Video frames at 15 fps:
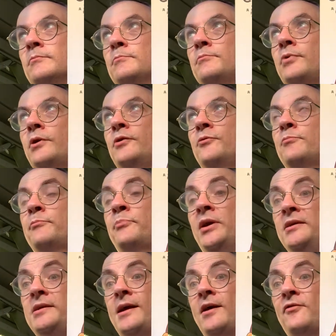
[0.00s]
both
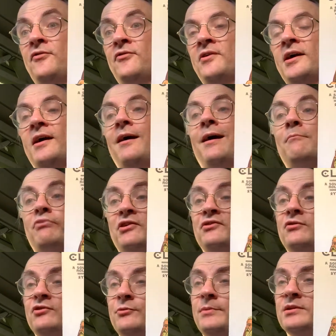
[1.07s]
PDF and print
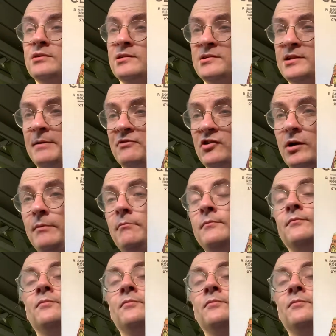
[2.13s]
on demand at the same time.